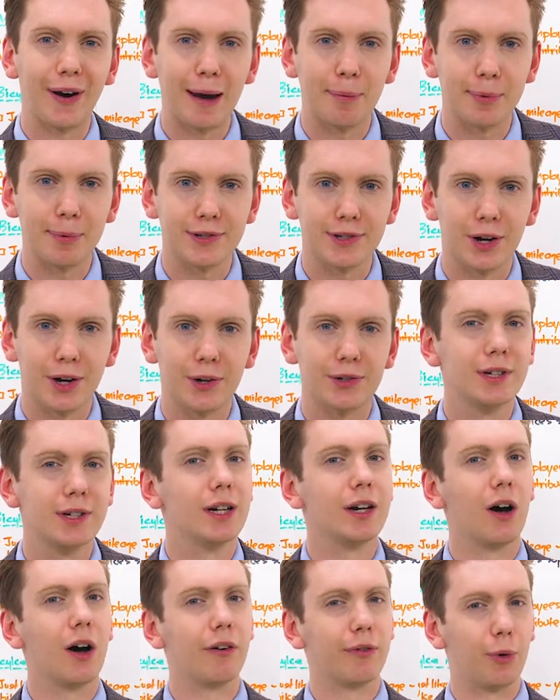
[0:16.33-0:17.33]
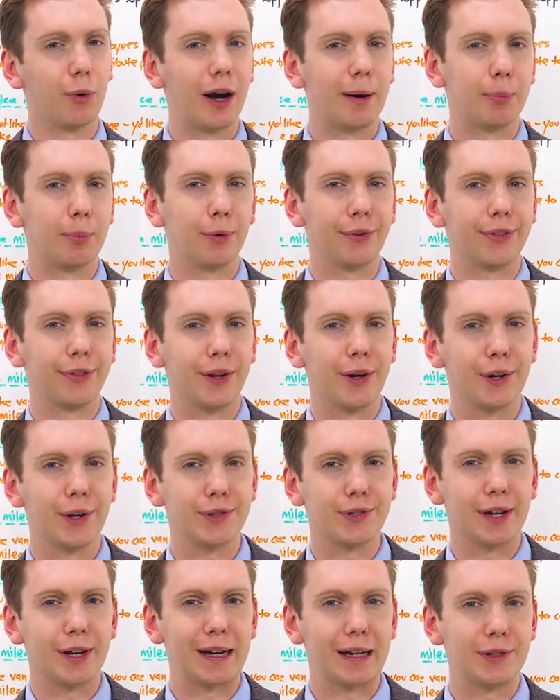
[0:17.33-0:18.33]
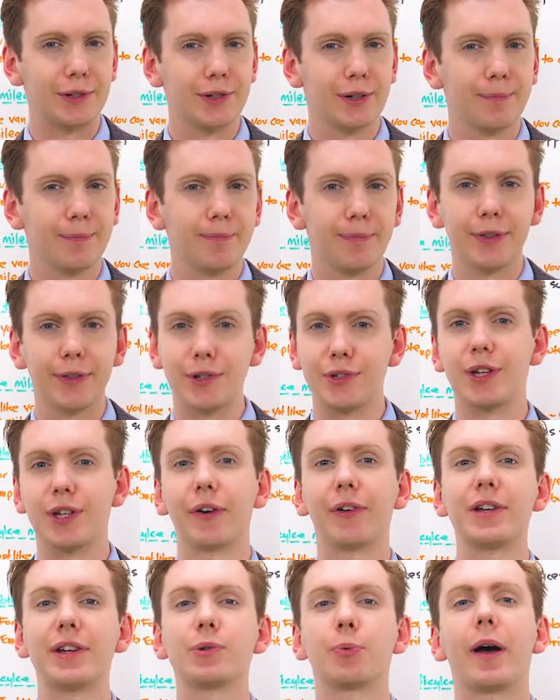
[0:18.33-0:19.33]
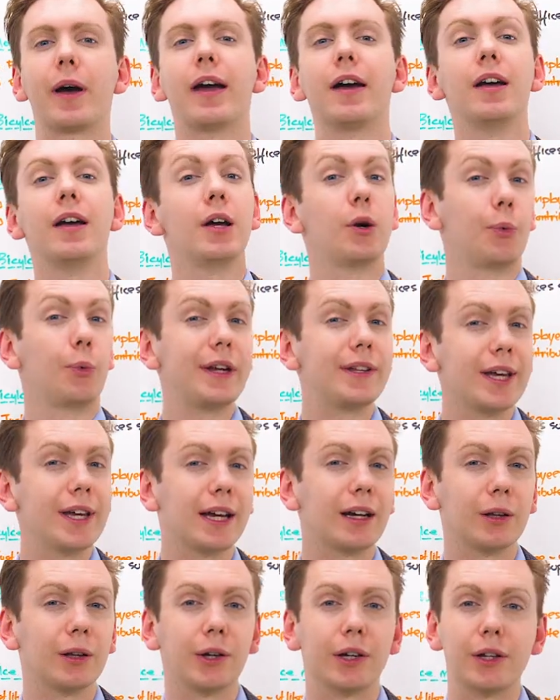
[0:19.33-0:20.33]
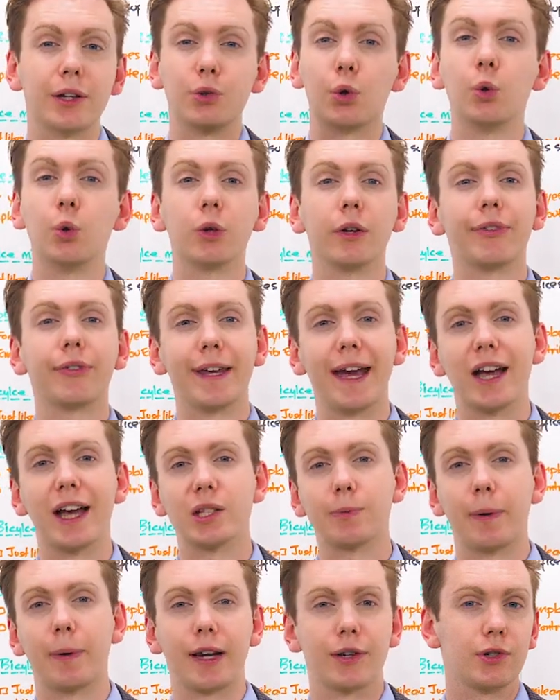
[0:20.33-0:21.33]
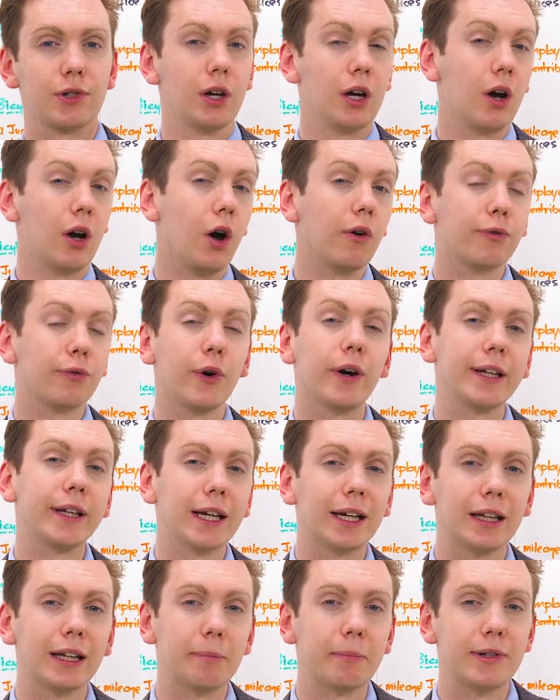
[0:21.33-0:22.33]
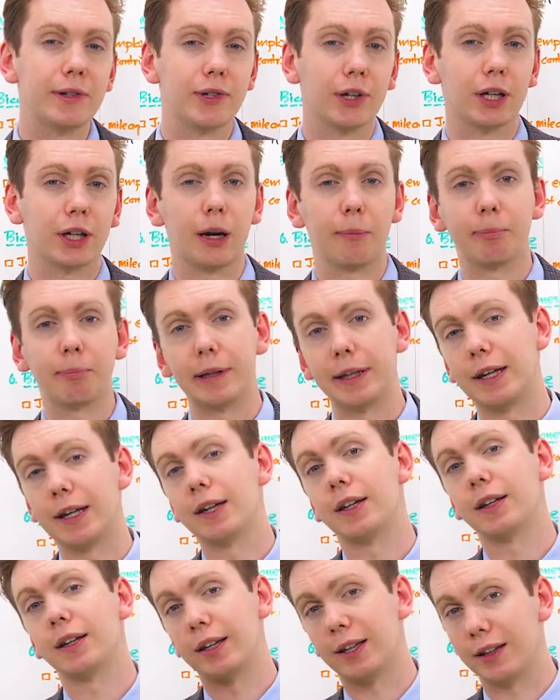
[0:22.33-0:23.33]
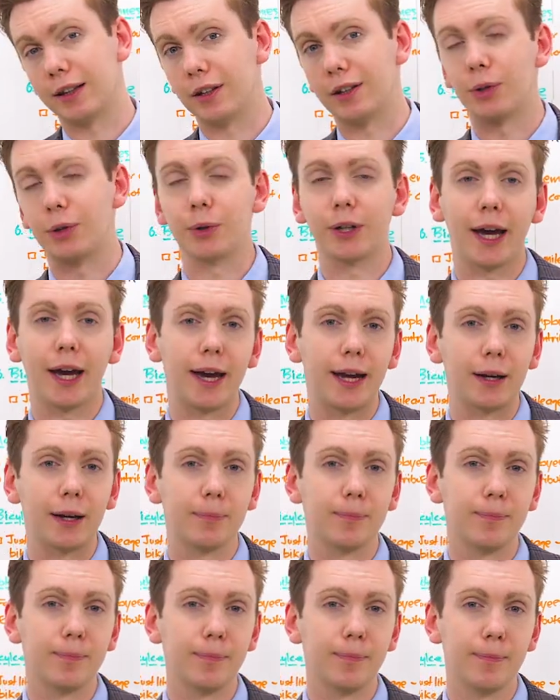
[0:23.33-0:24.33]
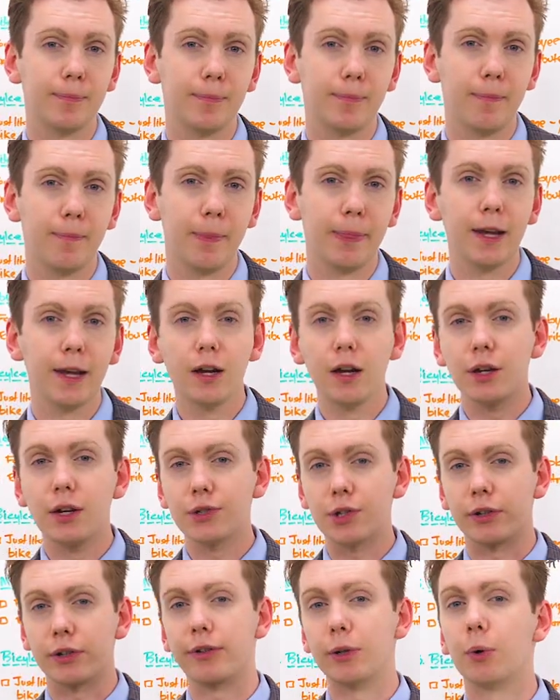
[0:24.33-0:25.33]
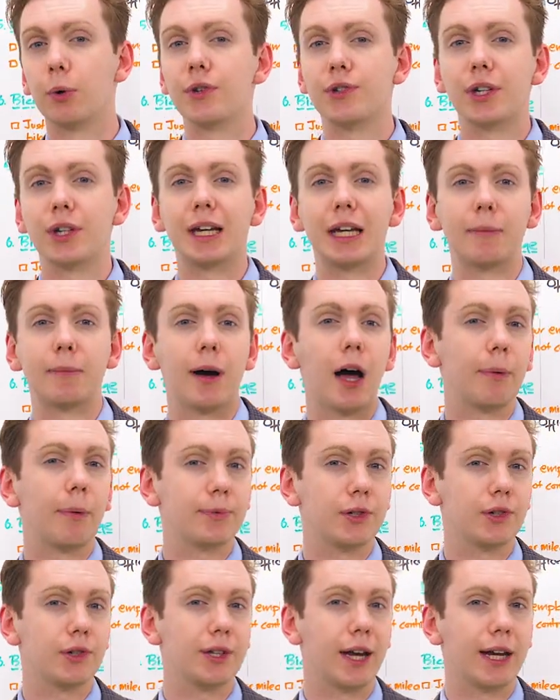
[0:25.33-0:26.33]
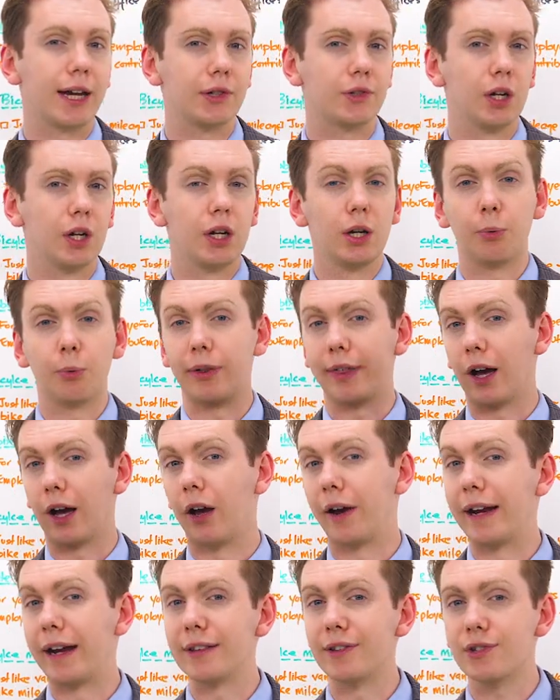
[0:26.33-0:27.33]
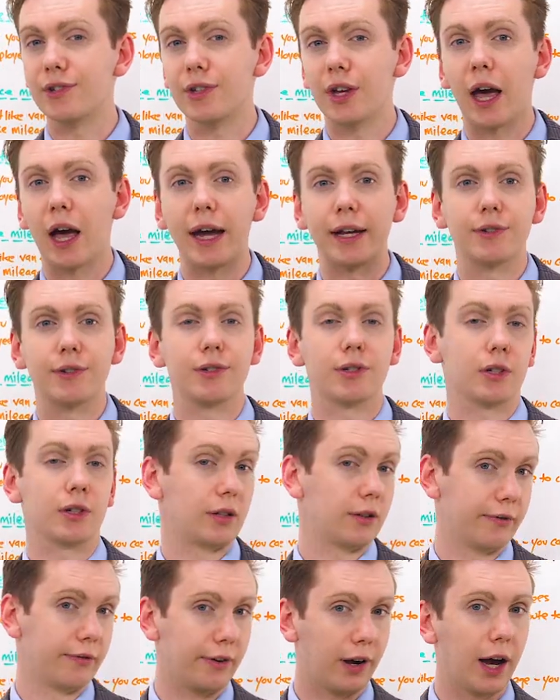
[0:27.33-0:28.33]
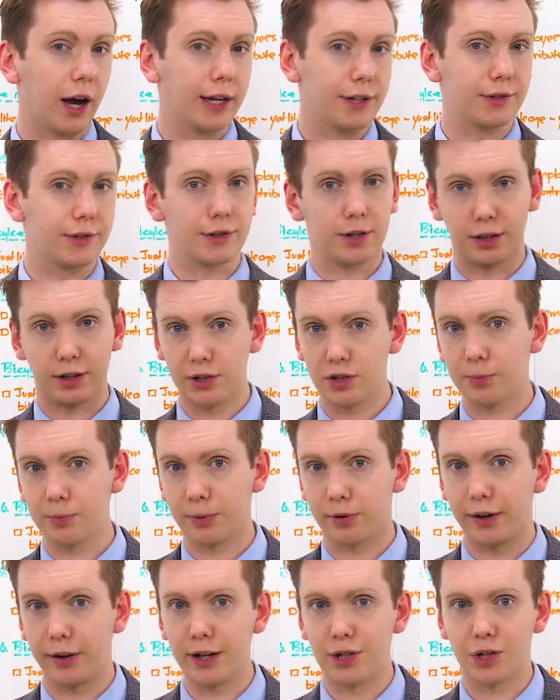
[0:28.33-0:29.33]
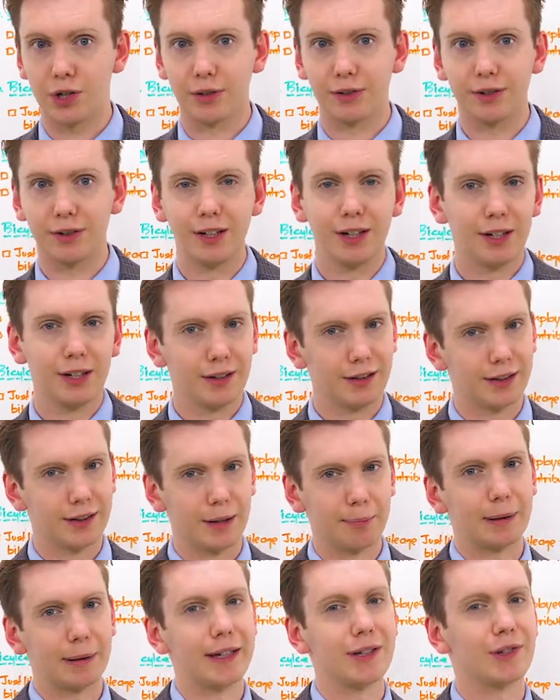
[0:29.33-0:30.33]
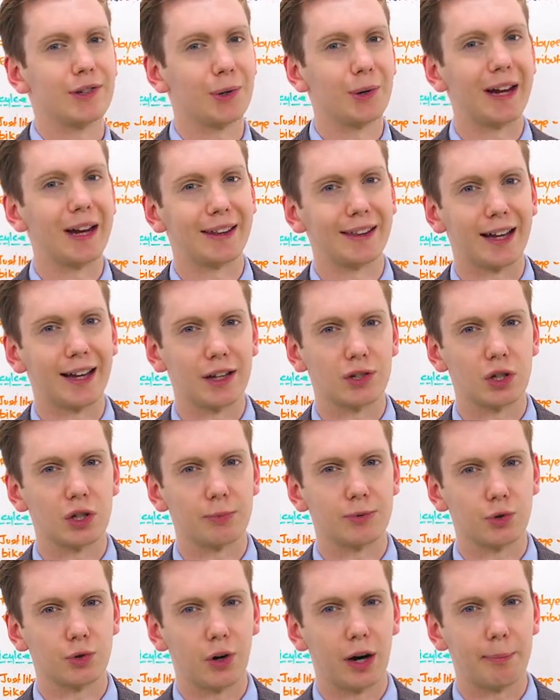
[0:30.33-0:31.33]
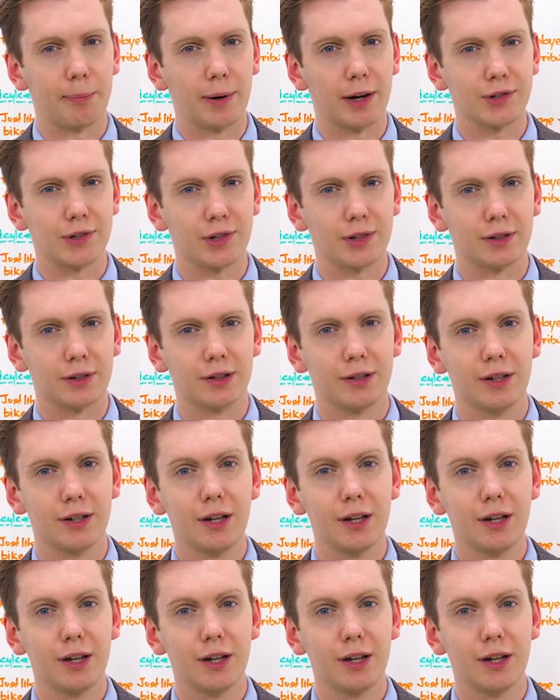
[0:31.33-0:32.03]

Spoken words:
episode of Whiteboard Thursdays, the series where we take a look at all of the aspects of running a limited company in the UK. So if you want to keep up to date with our insights, advice, and inspiration, then please do hit that subscribe button.